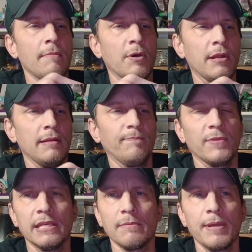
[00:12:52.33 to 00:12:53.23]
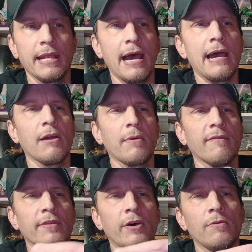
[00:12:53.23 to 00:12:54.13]
But he's a big guy or
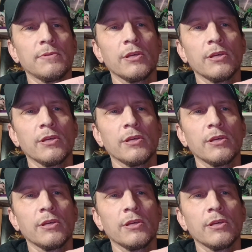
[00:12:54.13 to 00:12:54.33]
whatever though.